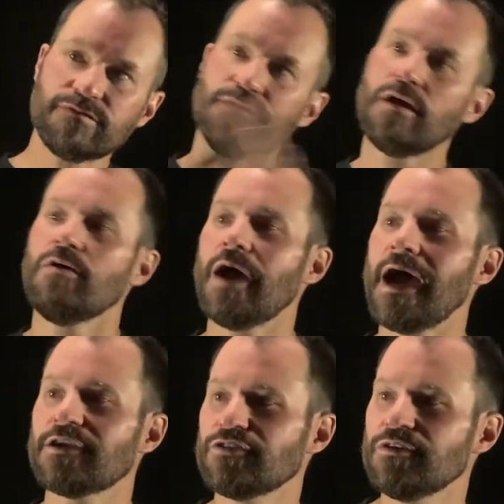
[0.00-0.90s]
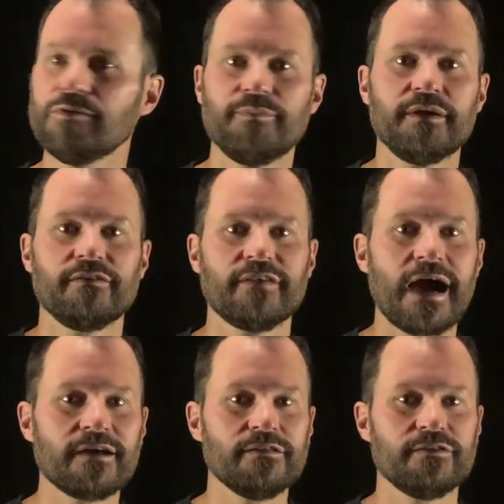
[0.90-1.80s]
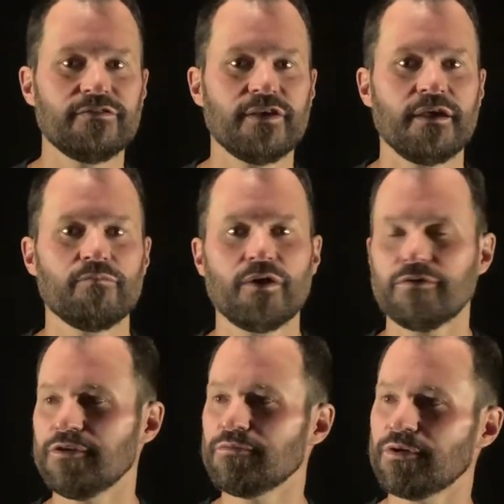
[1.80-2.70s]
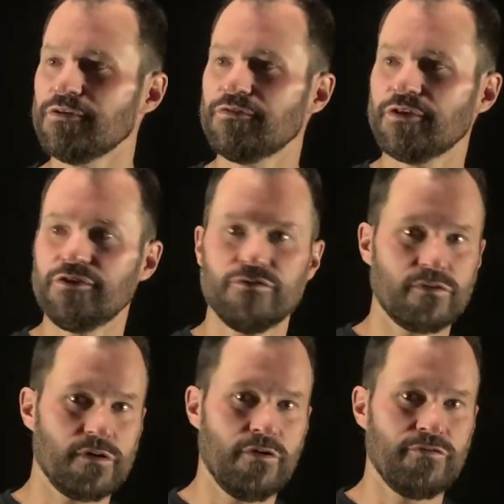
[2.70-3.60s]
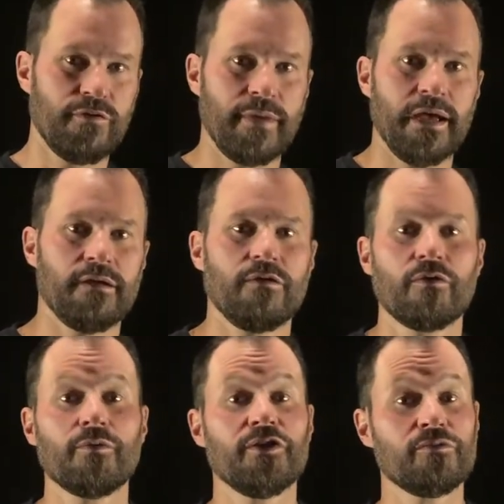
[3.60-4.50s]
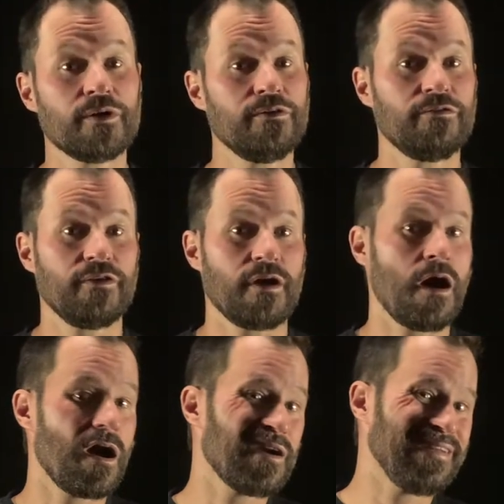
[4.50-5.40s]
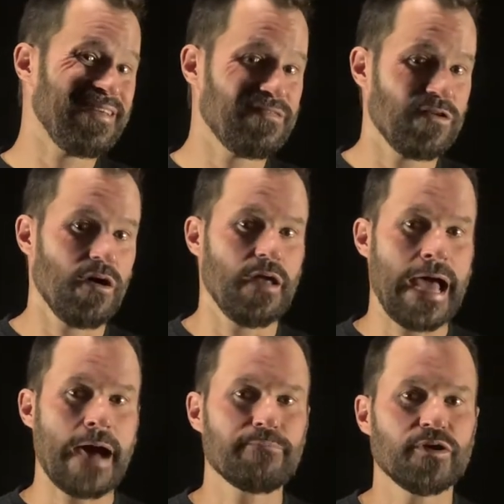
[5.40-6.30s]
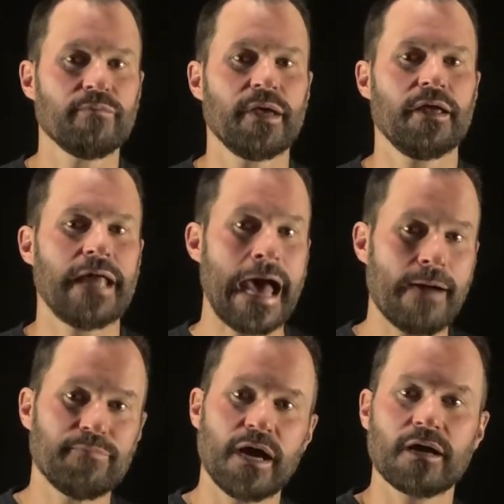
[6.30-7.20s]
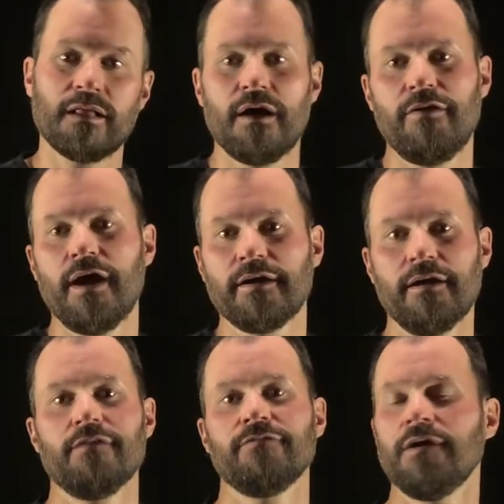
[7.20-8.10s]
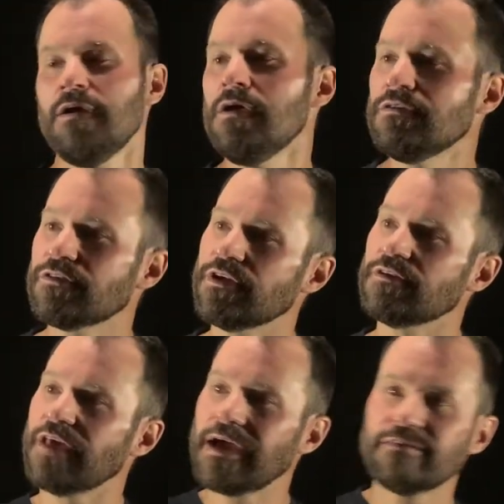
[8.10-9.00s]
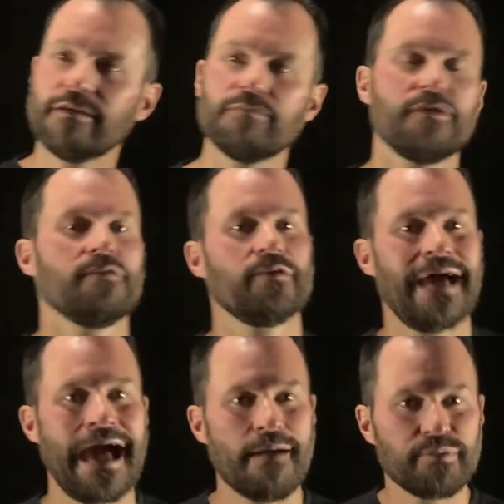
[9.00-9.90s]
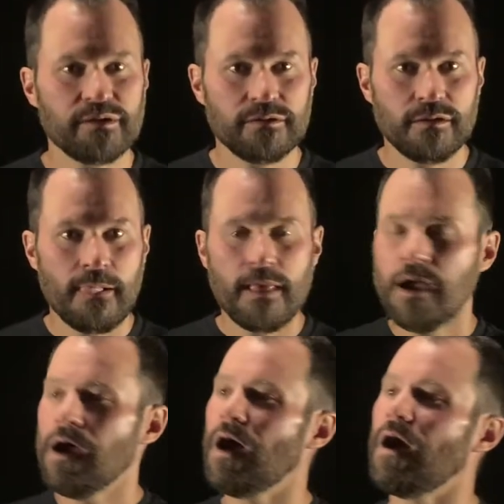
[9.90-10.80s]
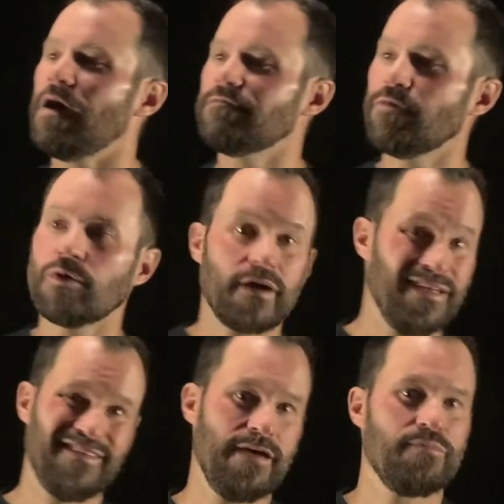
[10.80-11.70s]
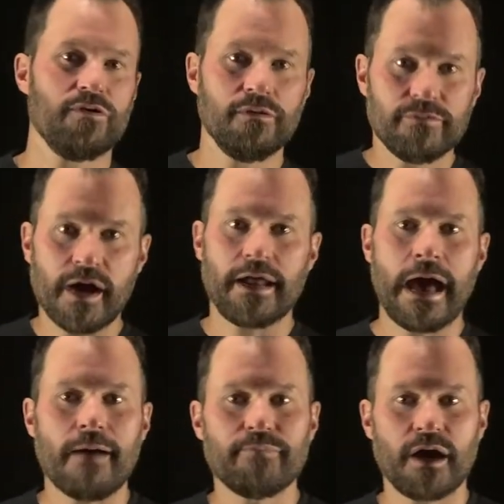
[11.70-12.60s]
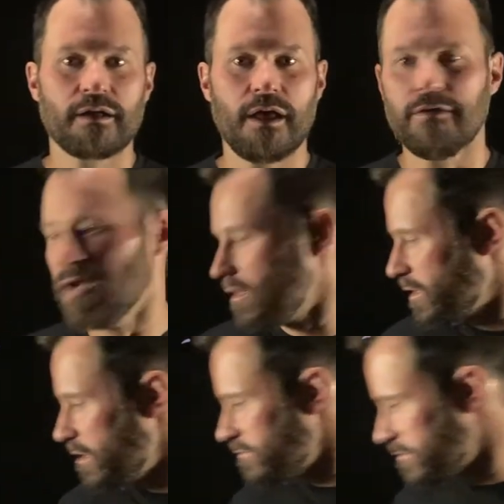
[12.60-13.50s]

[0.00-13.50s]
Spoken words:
flow actually would be exactly the same whether you were using your own domain or you were using our default app domain, app.cloud.gov. So the exact same thing would happen for example.app.cloud.gov